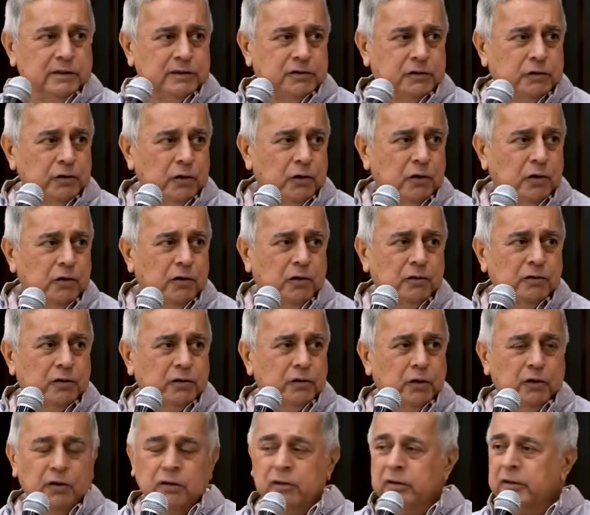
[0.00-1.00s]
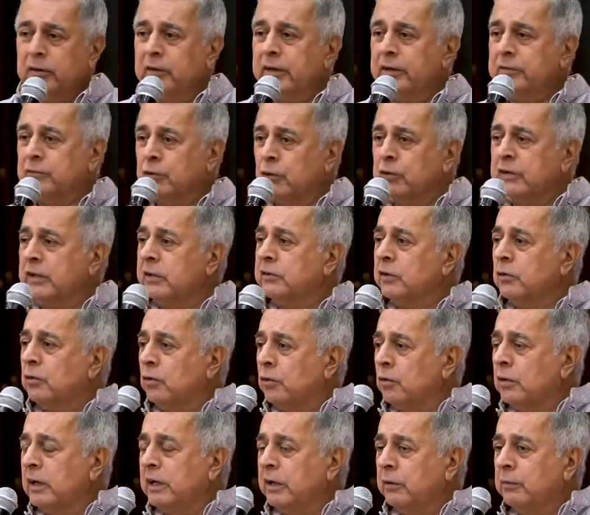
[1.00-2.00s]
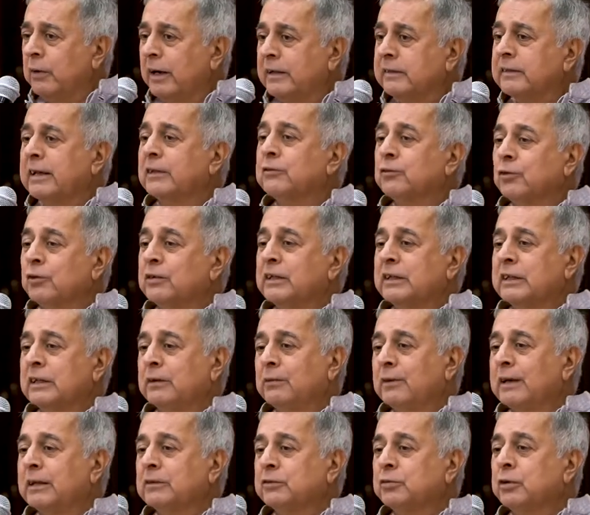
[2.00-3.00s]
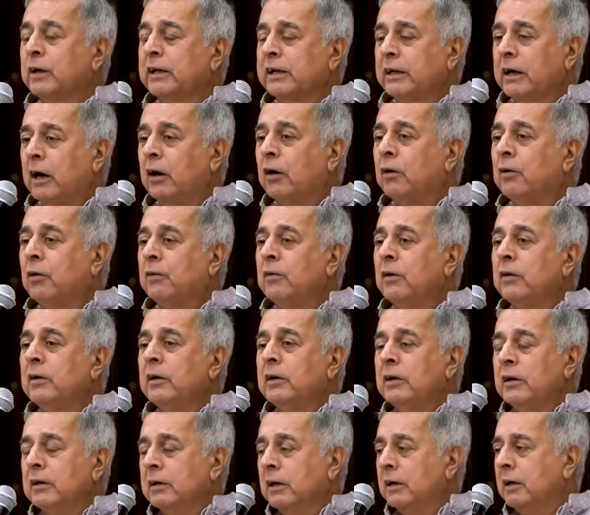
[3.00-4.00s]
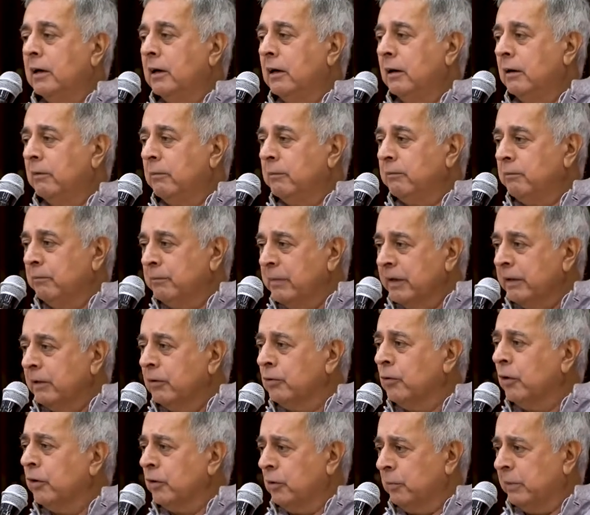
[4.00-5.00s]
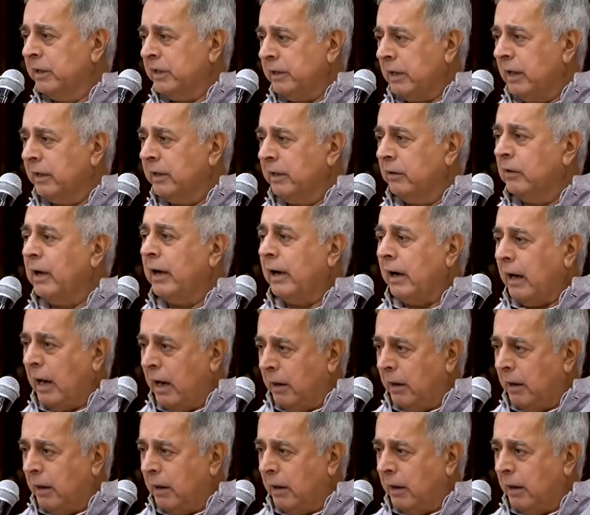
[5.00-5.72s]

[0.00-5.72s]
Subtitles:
So those are the only ones, and those are the ones who are now being targeted